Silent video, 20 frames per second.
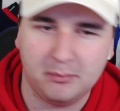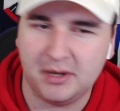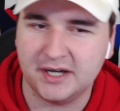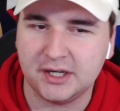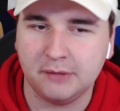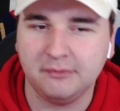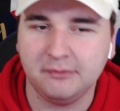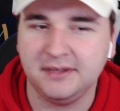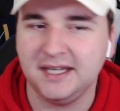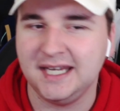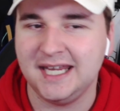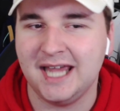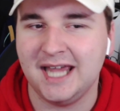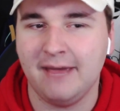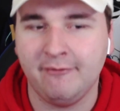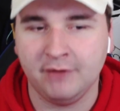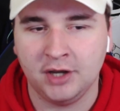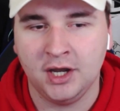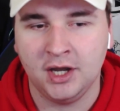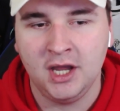I don't think he
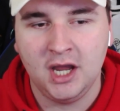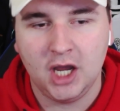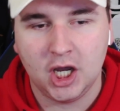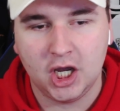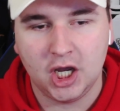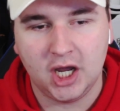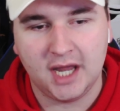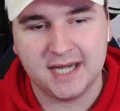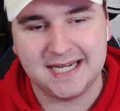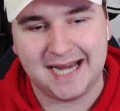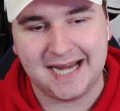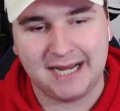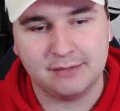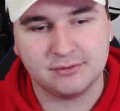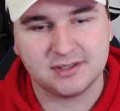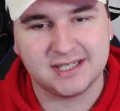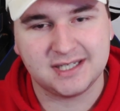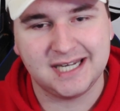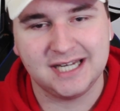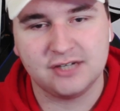ever
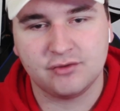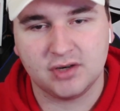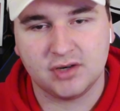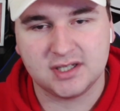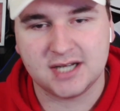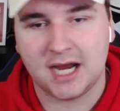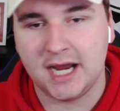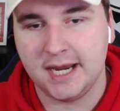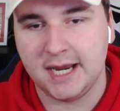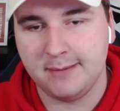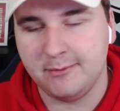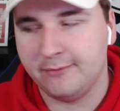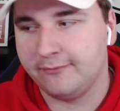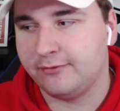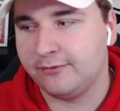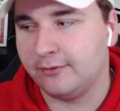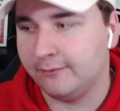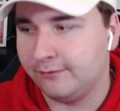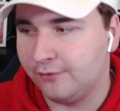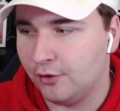announced his retirement
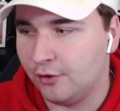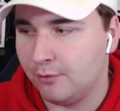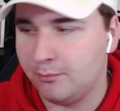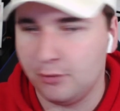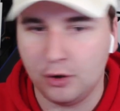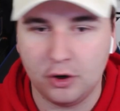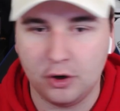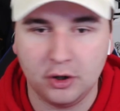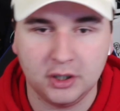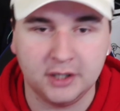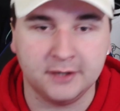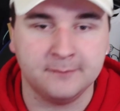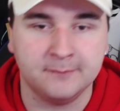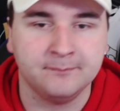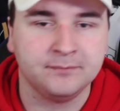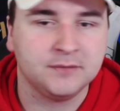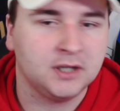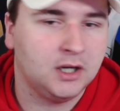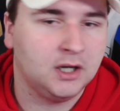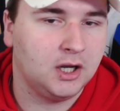from football, and
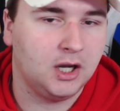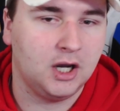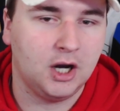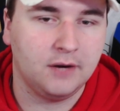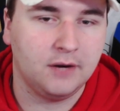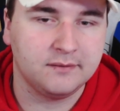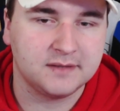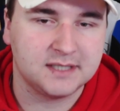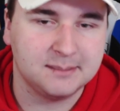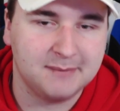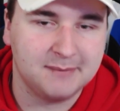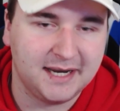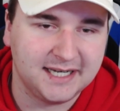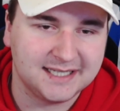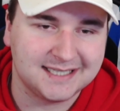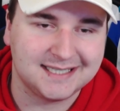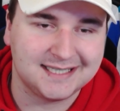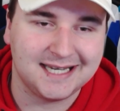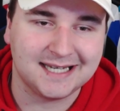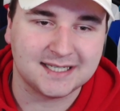obviously made
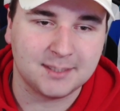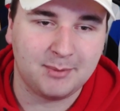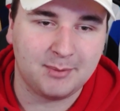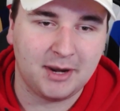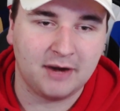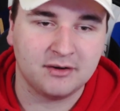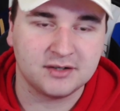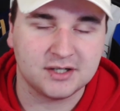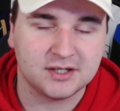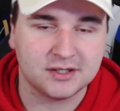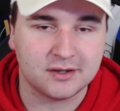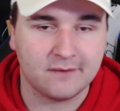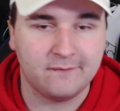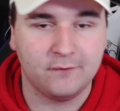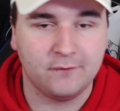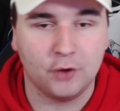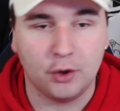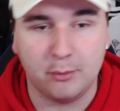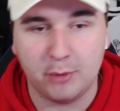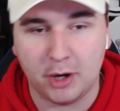6 appearances
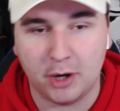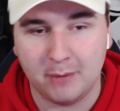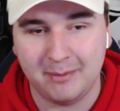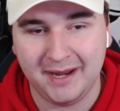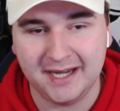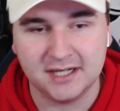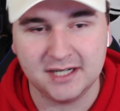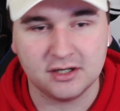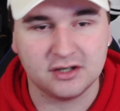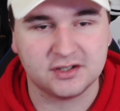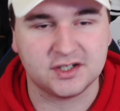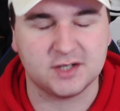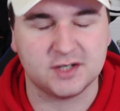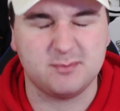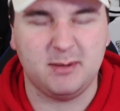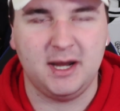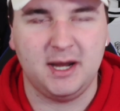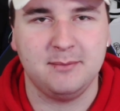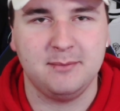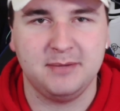for Barbados
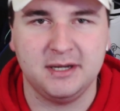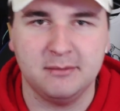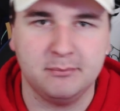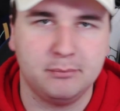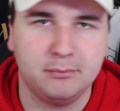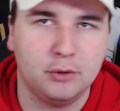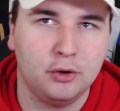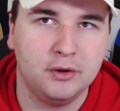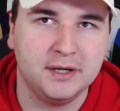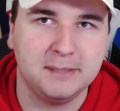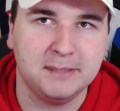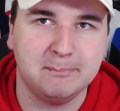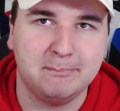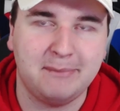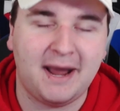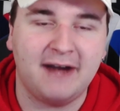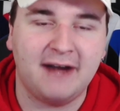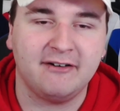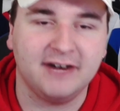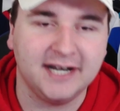despite being born in
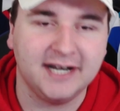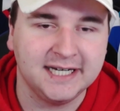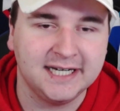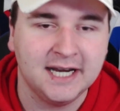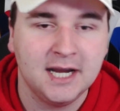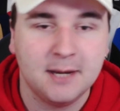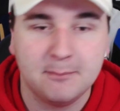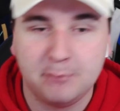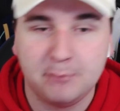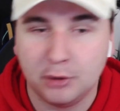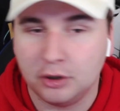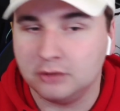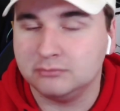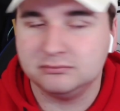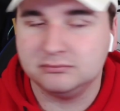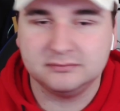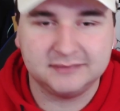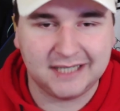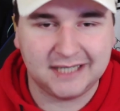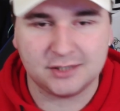Barry. But
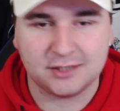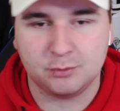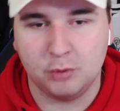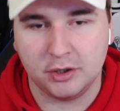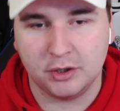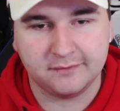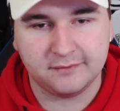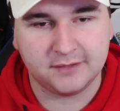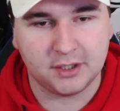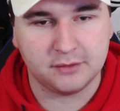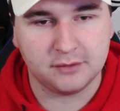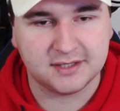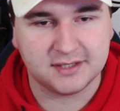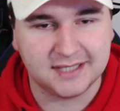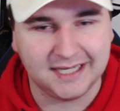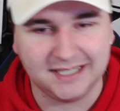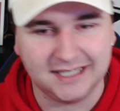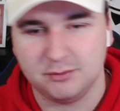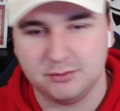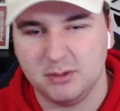that's one of those
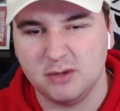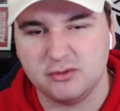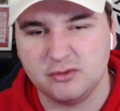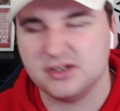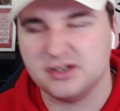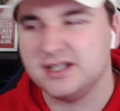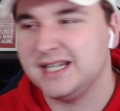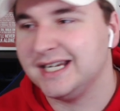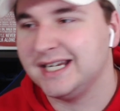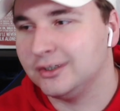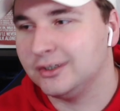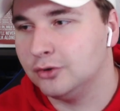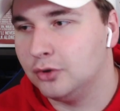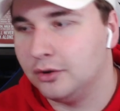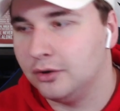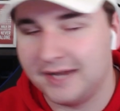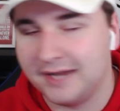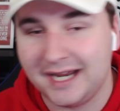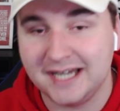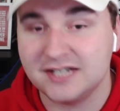things. We'll just
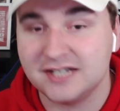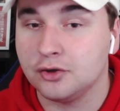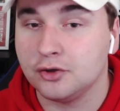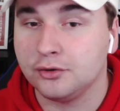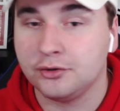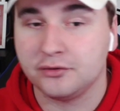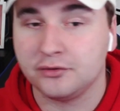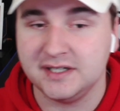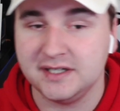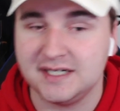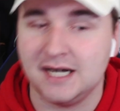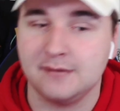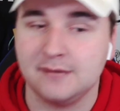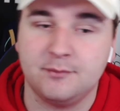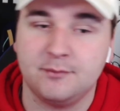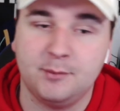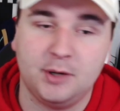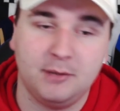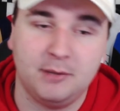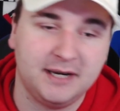ignore that. He scored 3 times
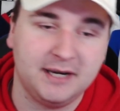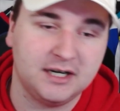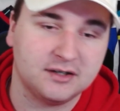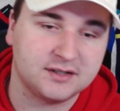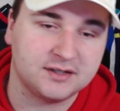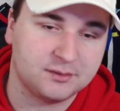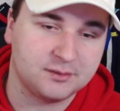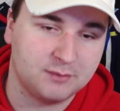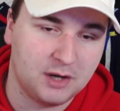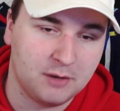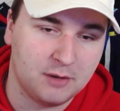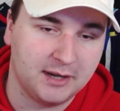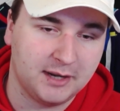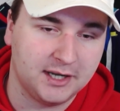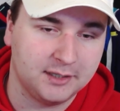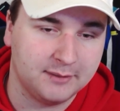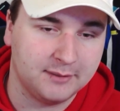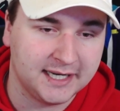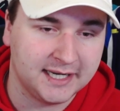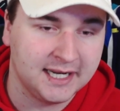for Barbados as well, by
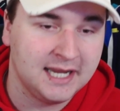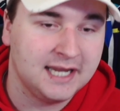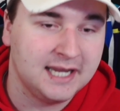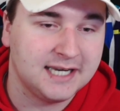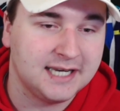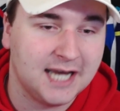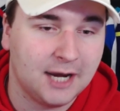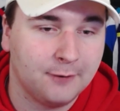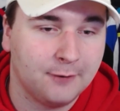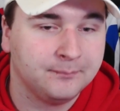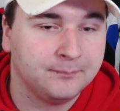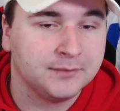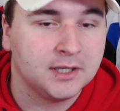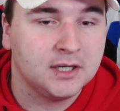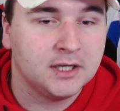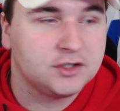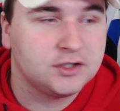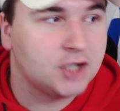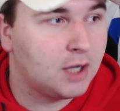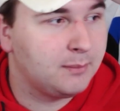the way. Now,
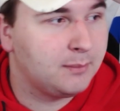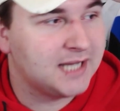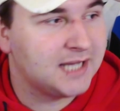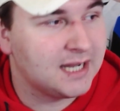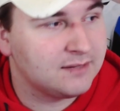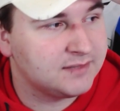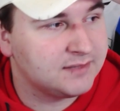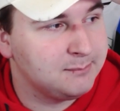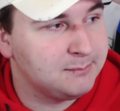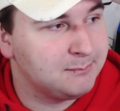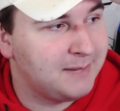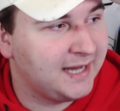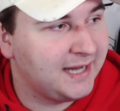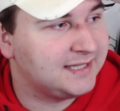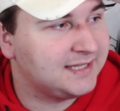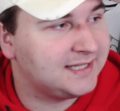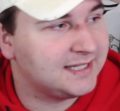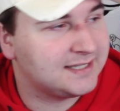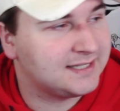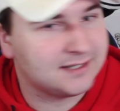Derby County
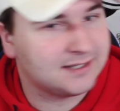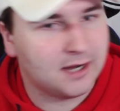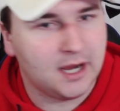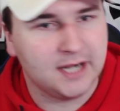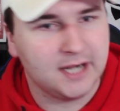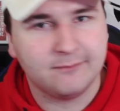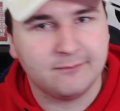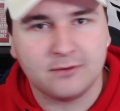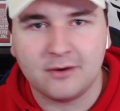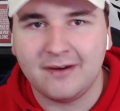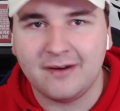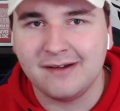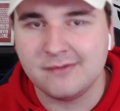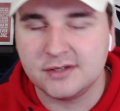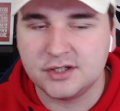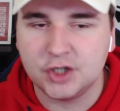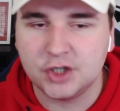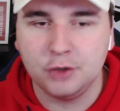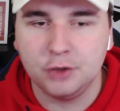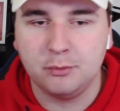made this signing for around
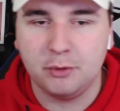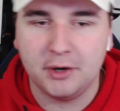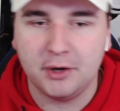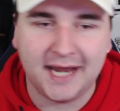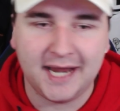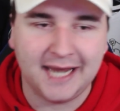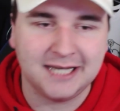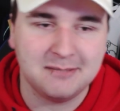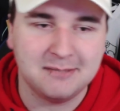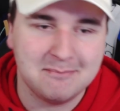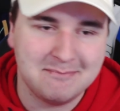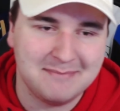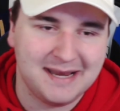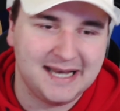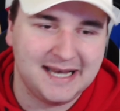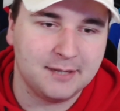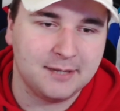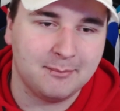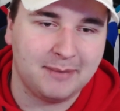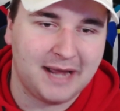£2.8
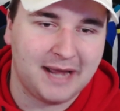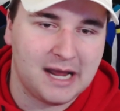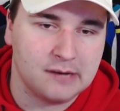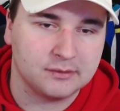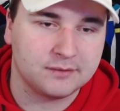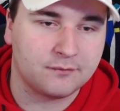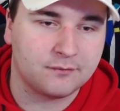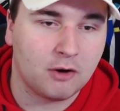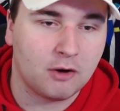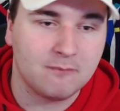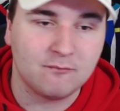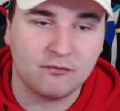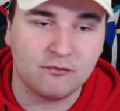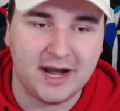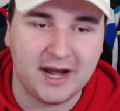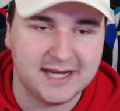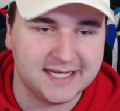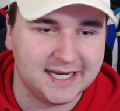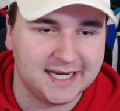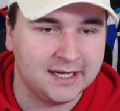million from
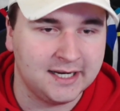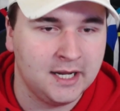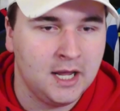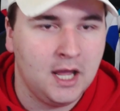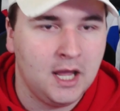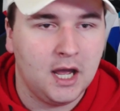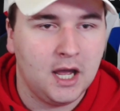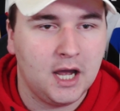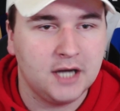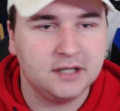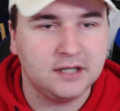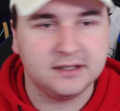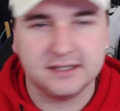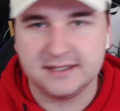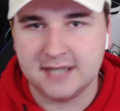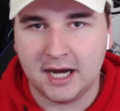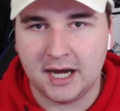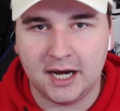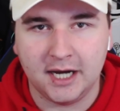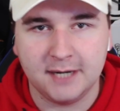Reading. And at the
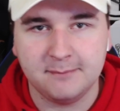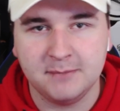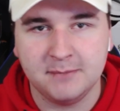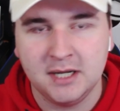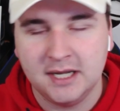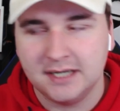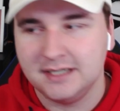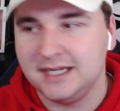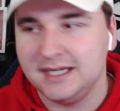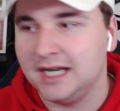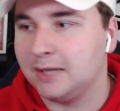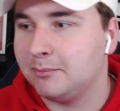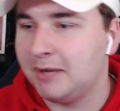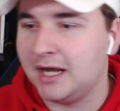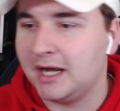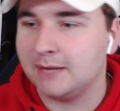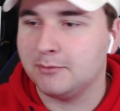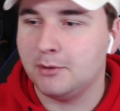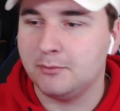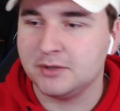time, Nick
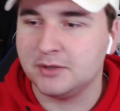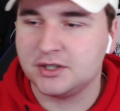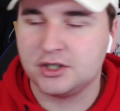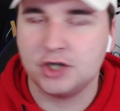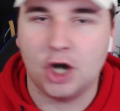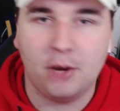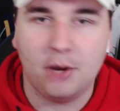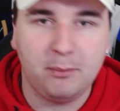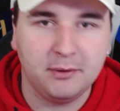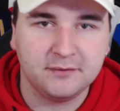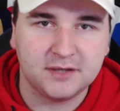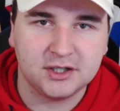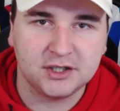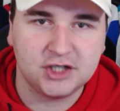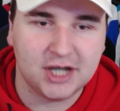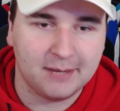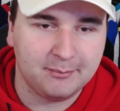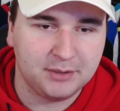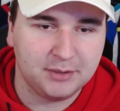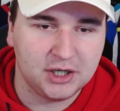Blackman was top of the
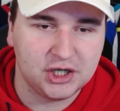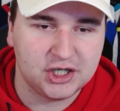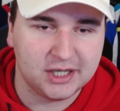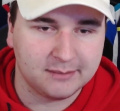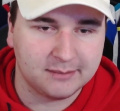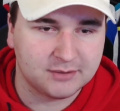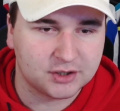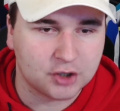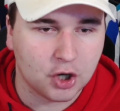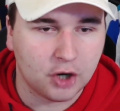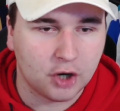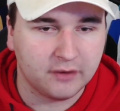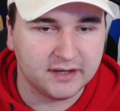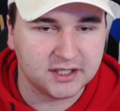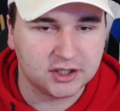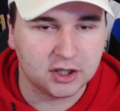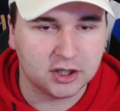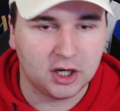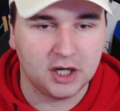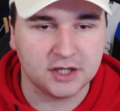Championship scoring
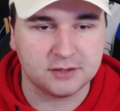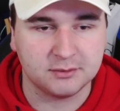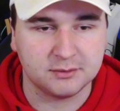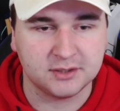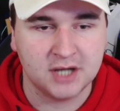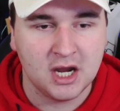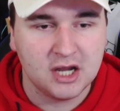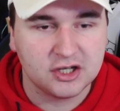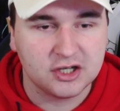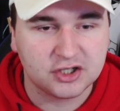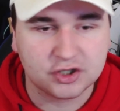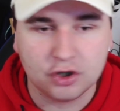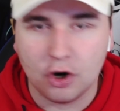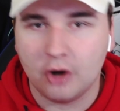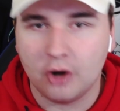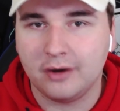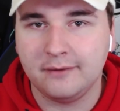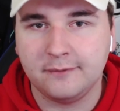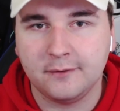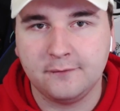charts, was
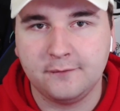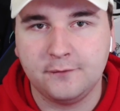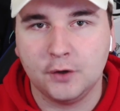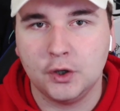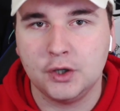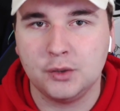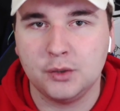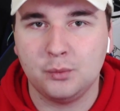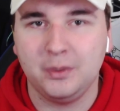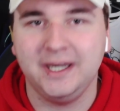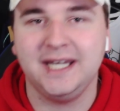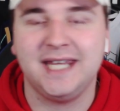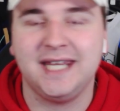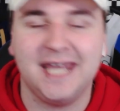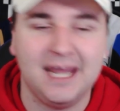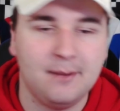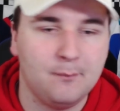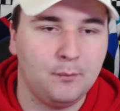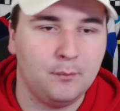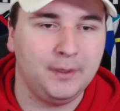scoring for fun week
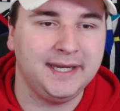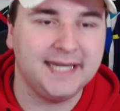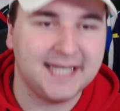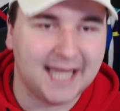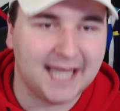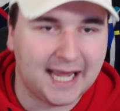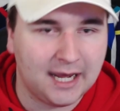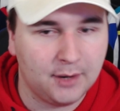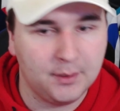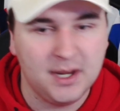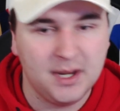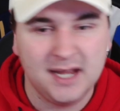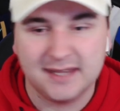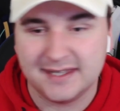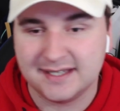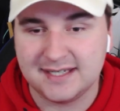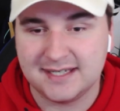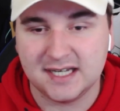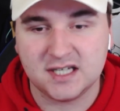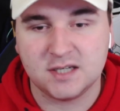in, week out.
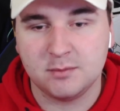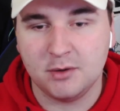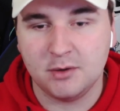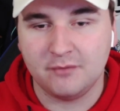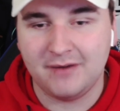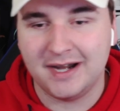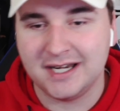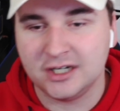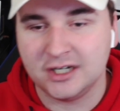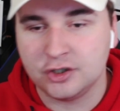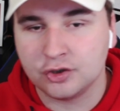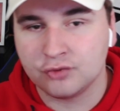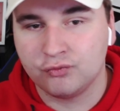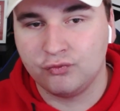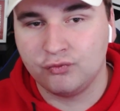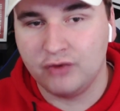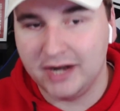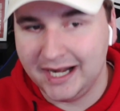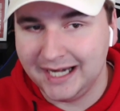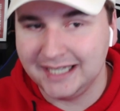The system at Reading just
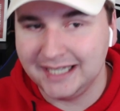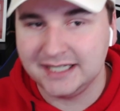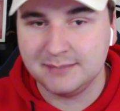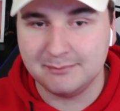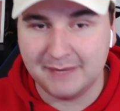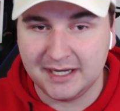really